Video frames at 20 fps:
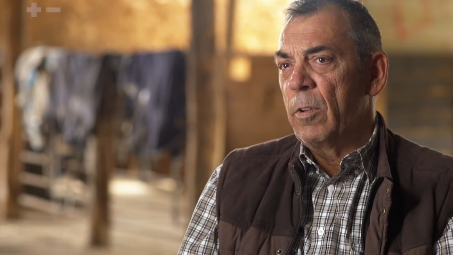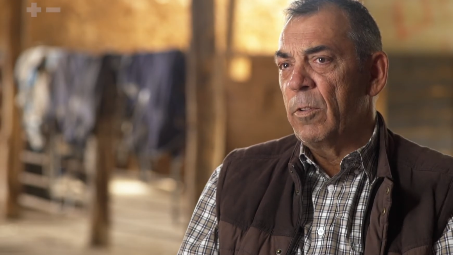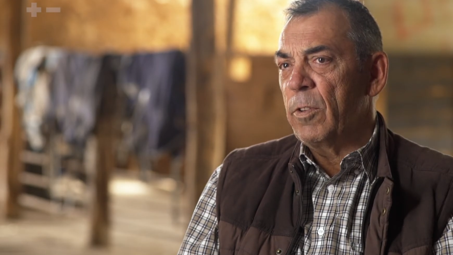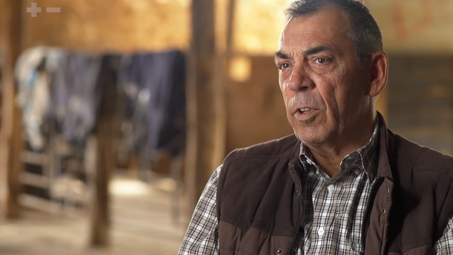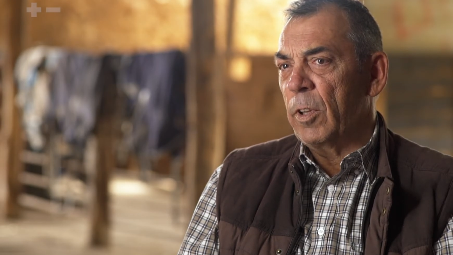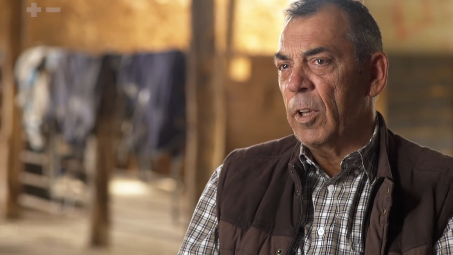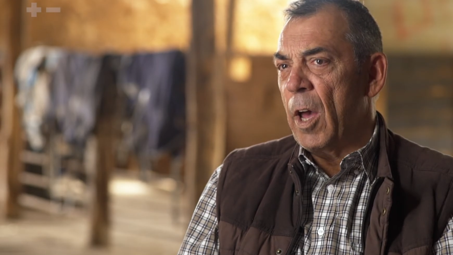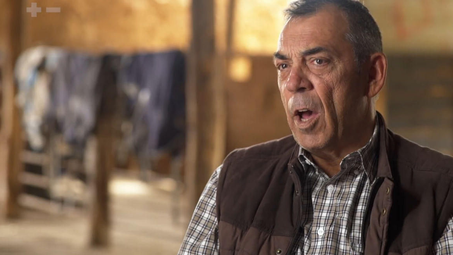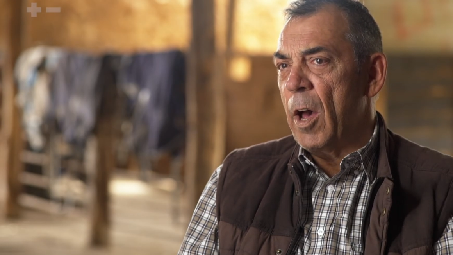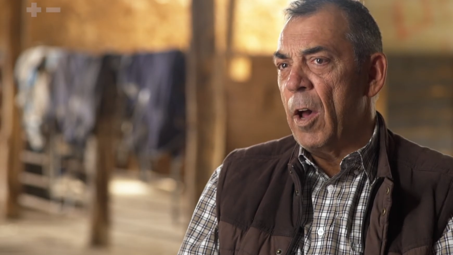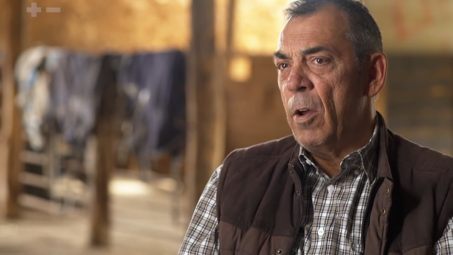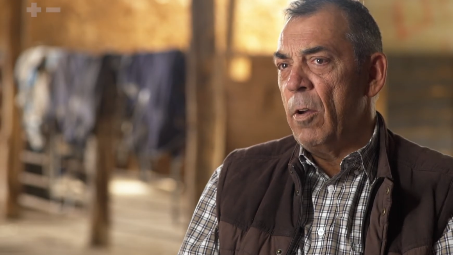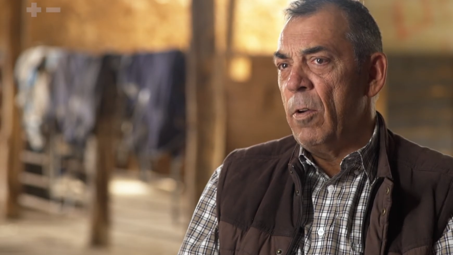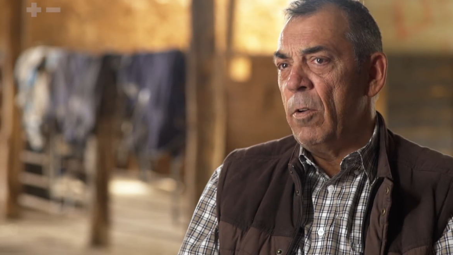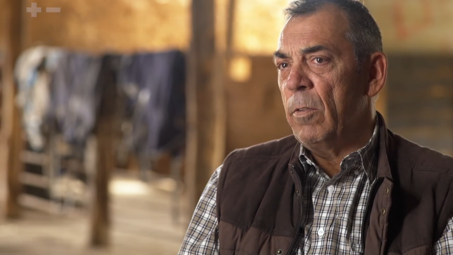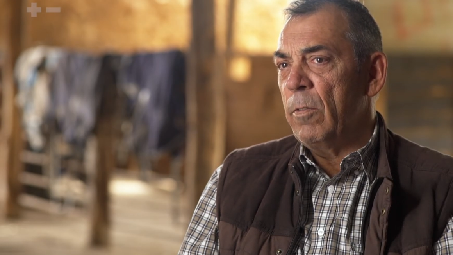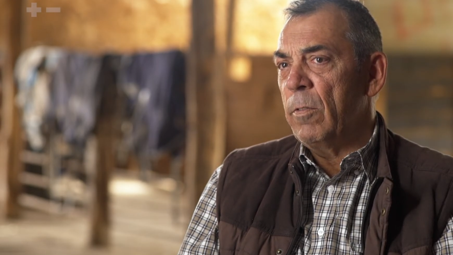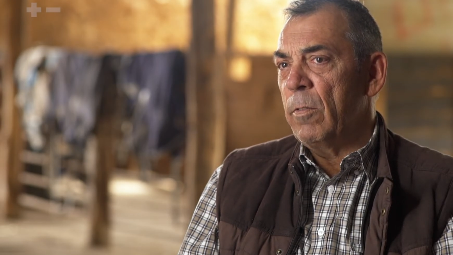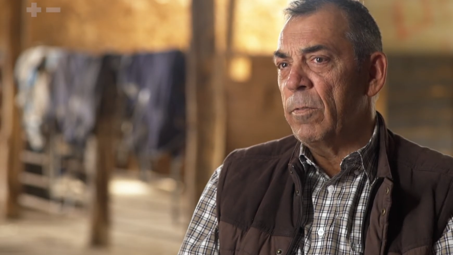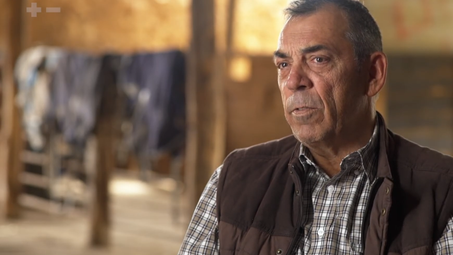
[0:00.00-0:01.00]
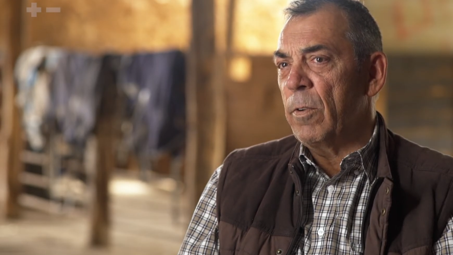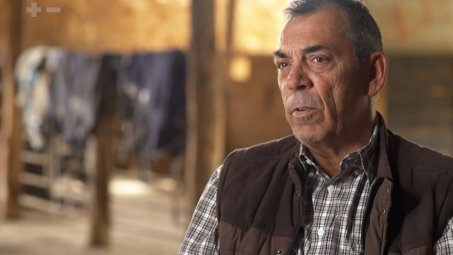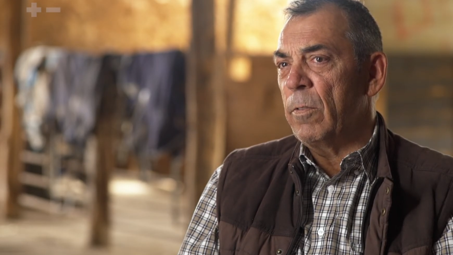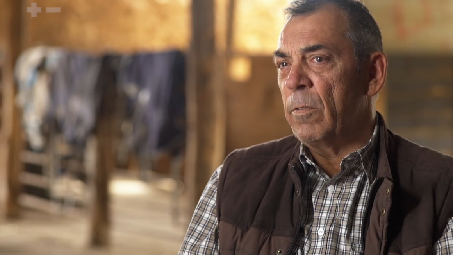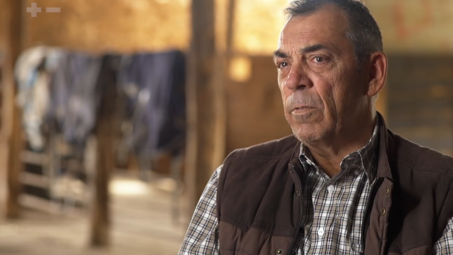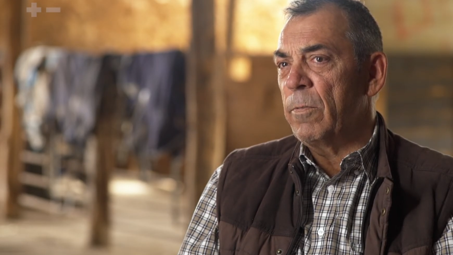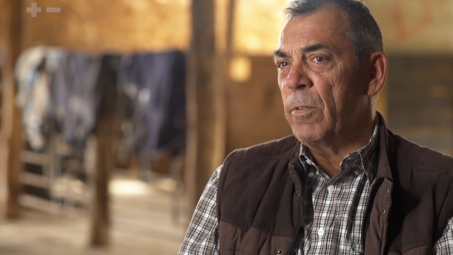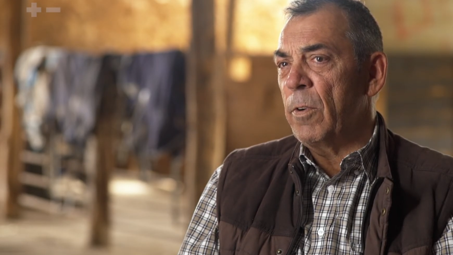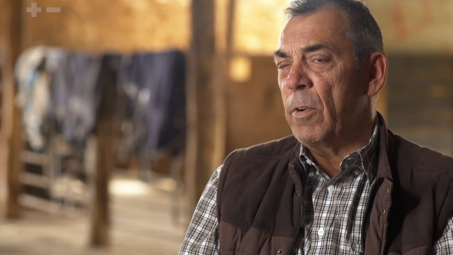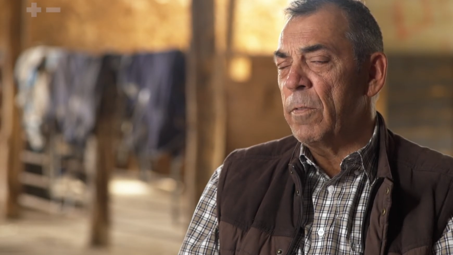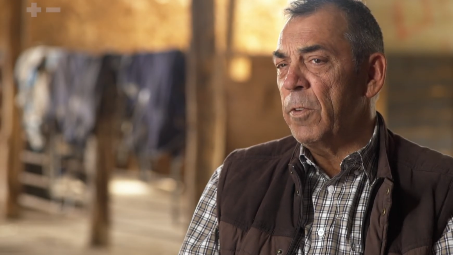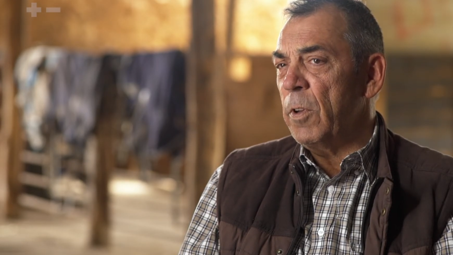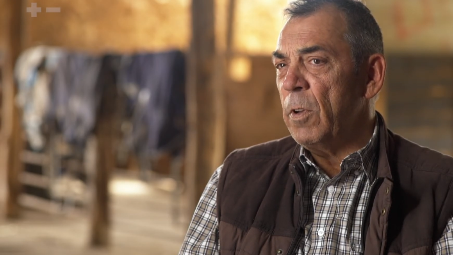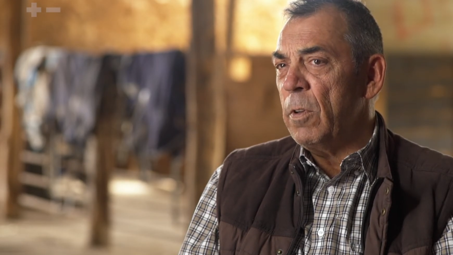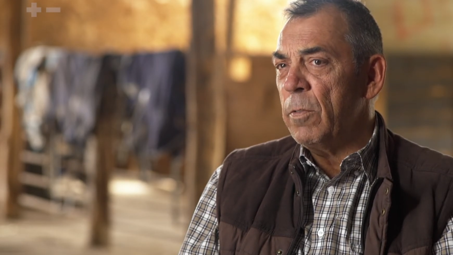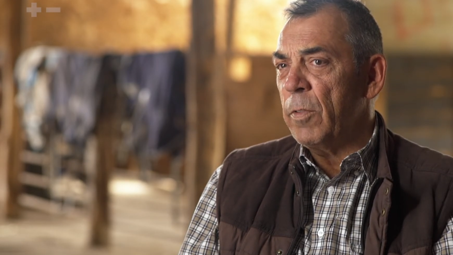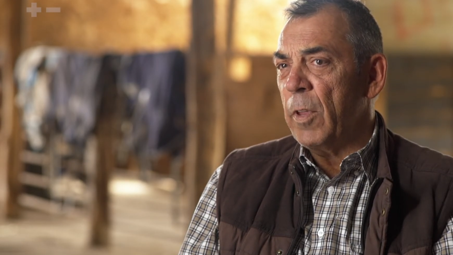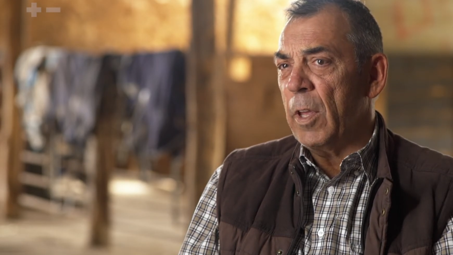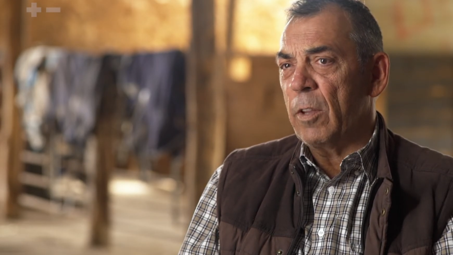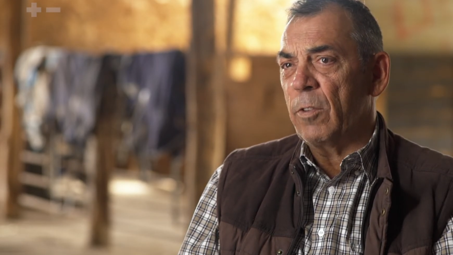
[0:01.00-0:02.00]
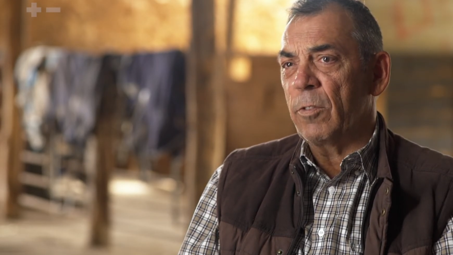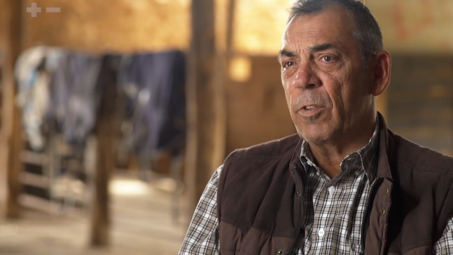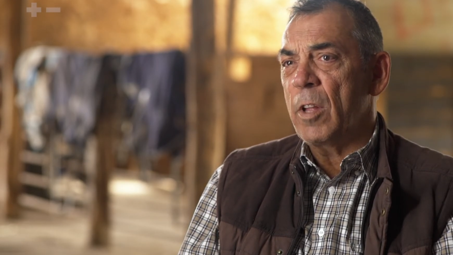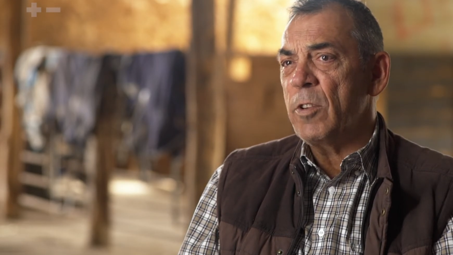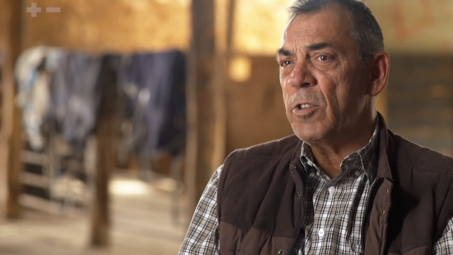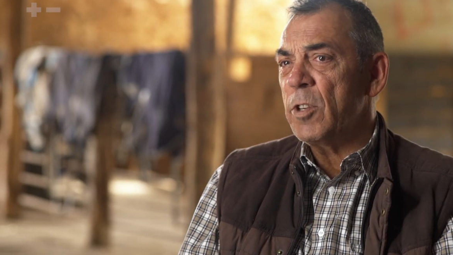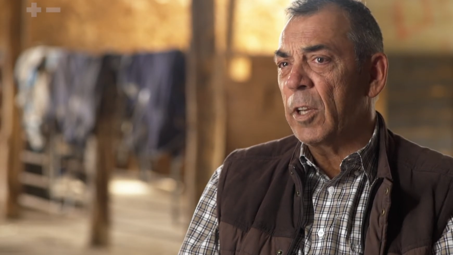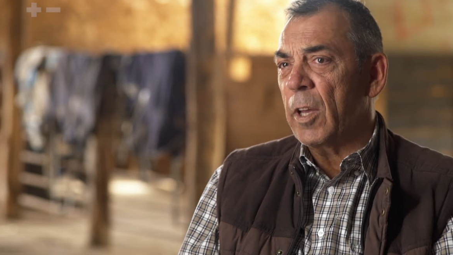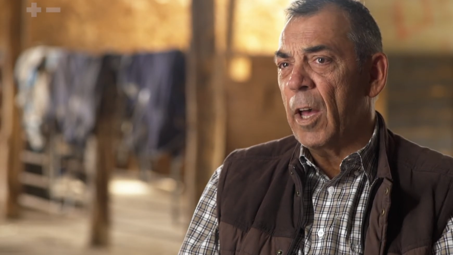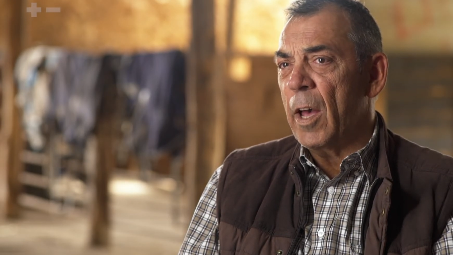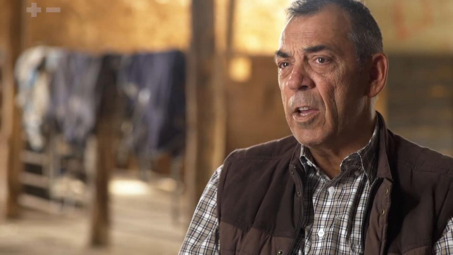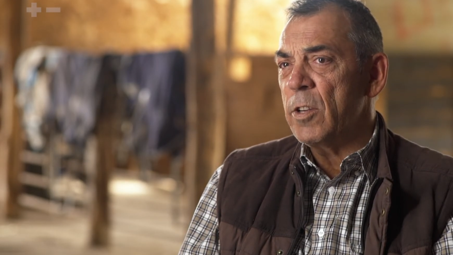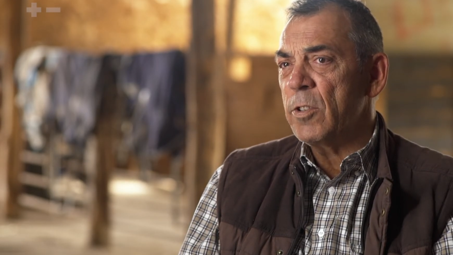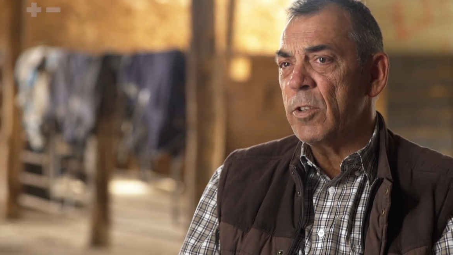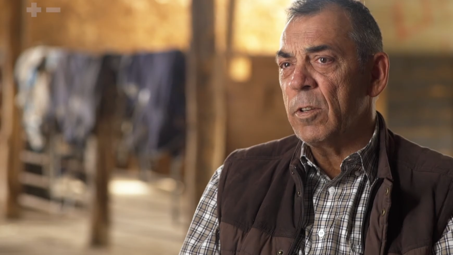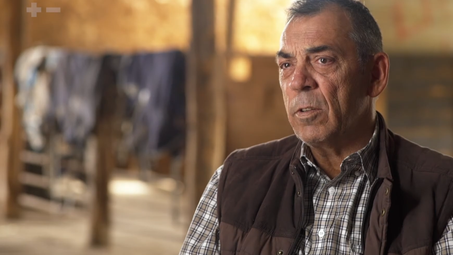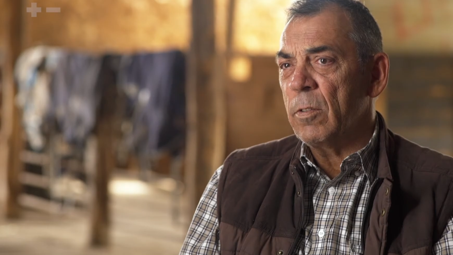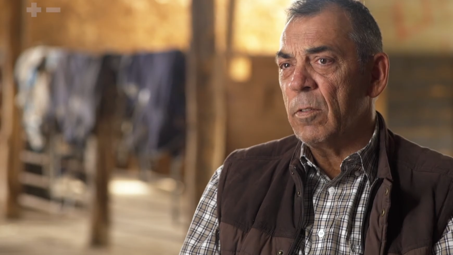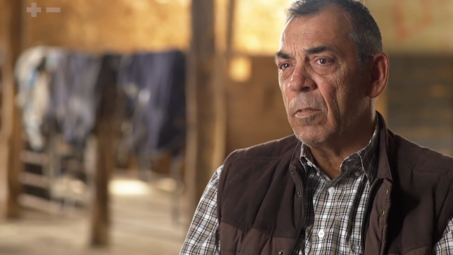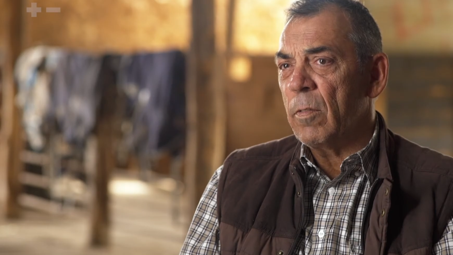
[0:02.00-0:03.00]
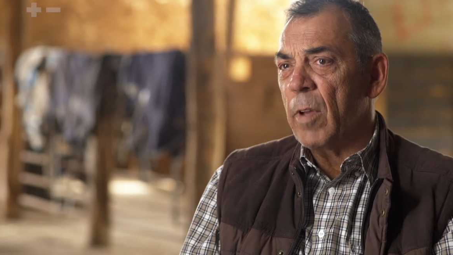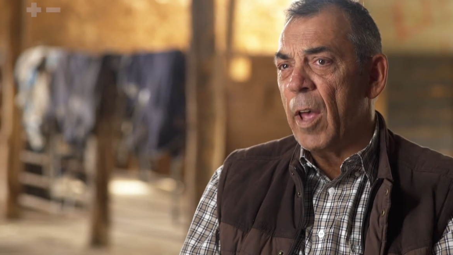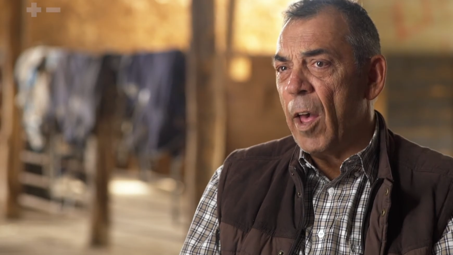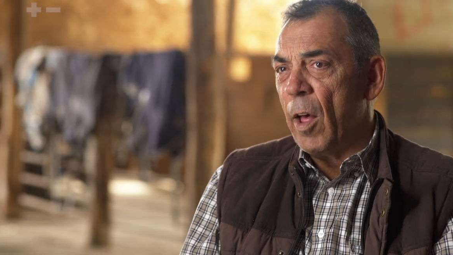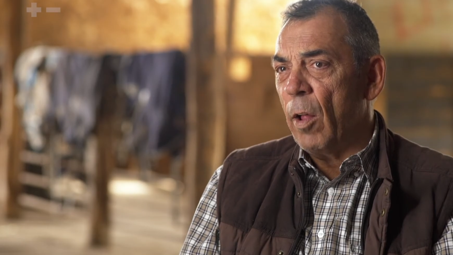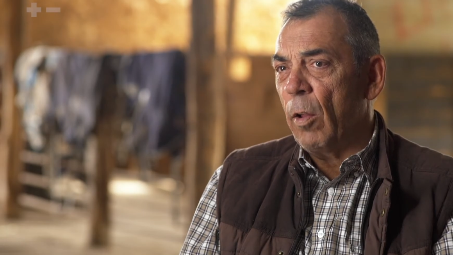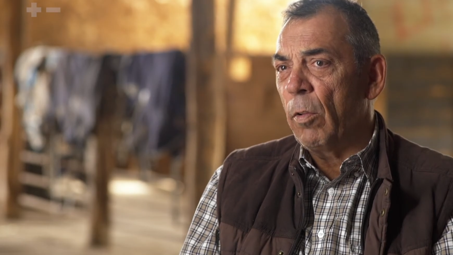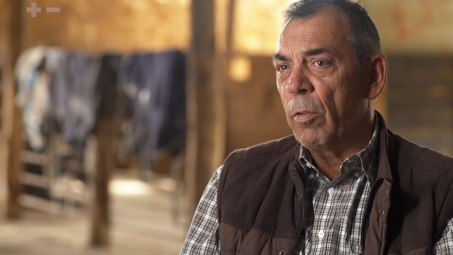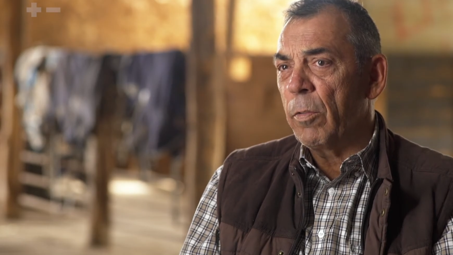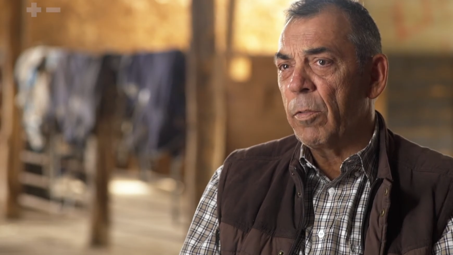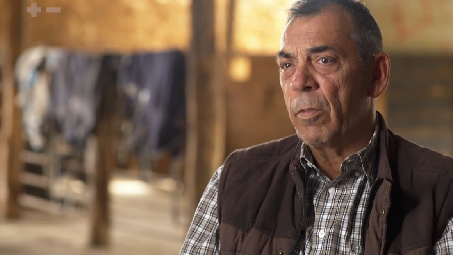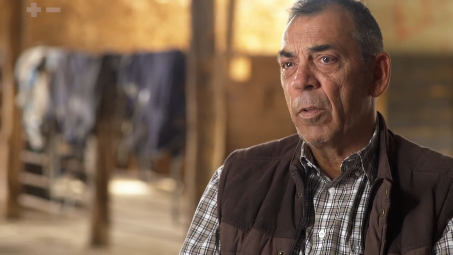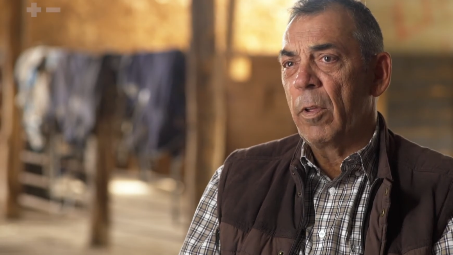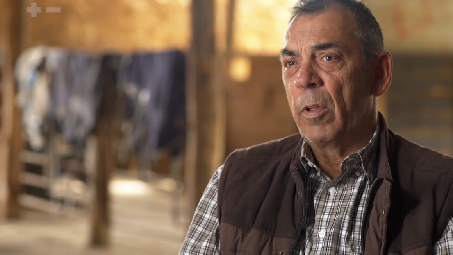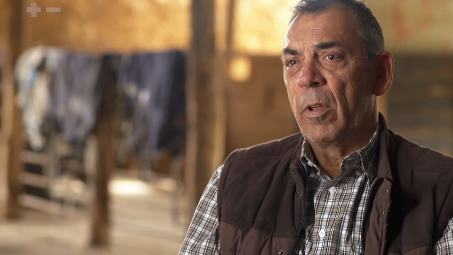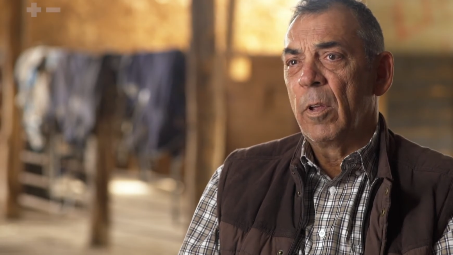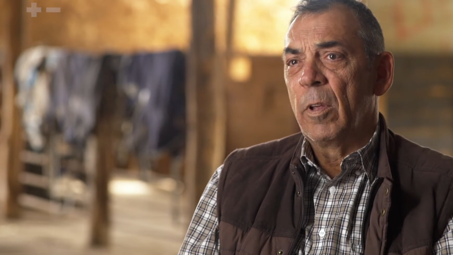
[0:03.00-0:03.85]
to go for a few things: education, health,